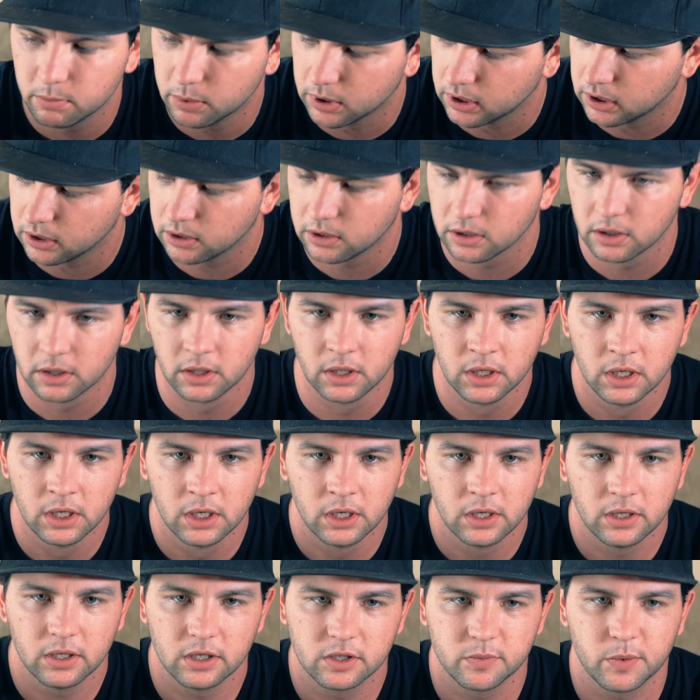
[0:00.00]
But
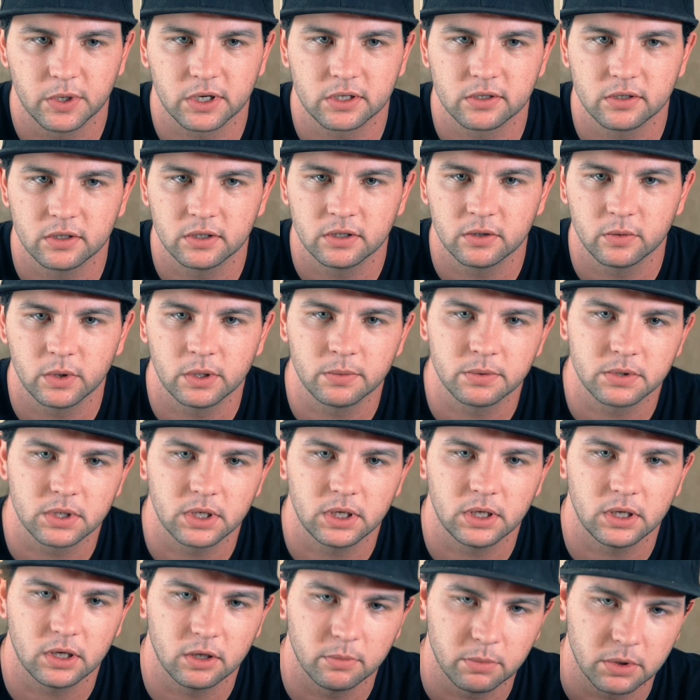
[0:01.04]
the specs are on their
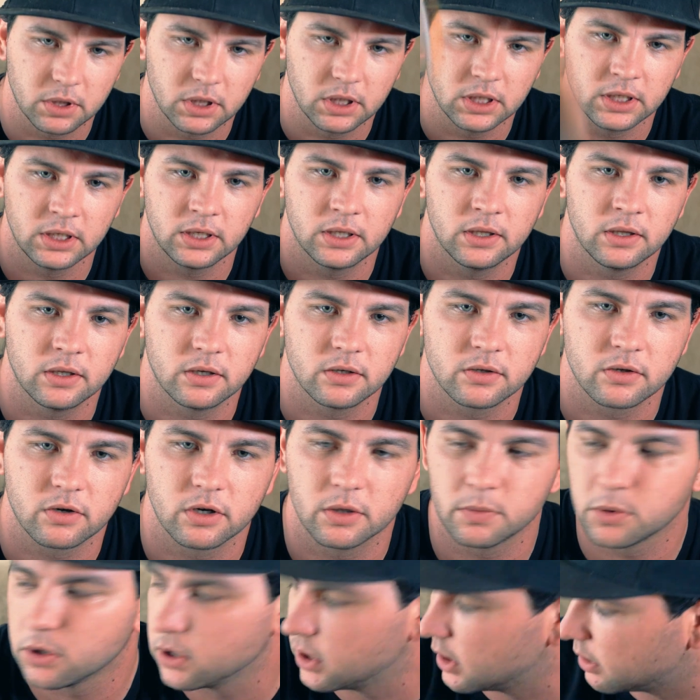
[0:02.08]
website. I'll put a link in the
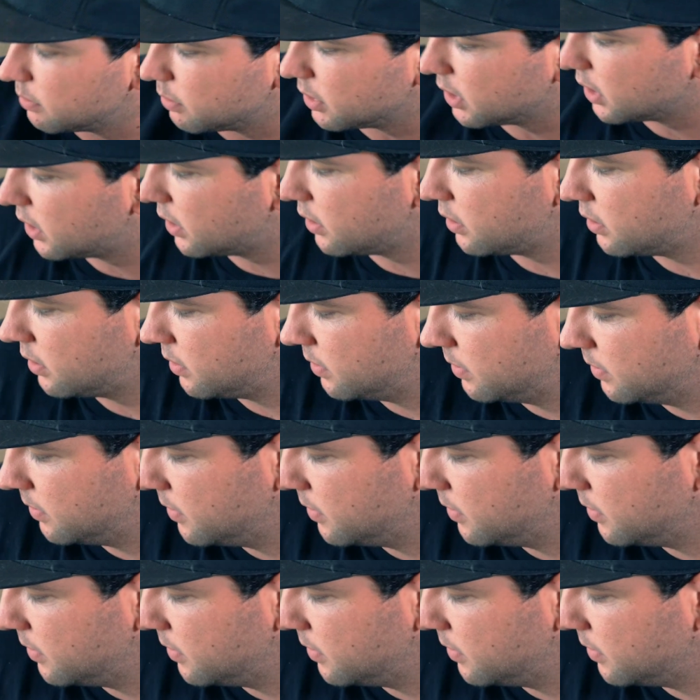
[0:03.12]
description down below.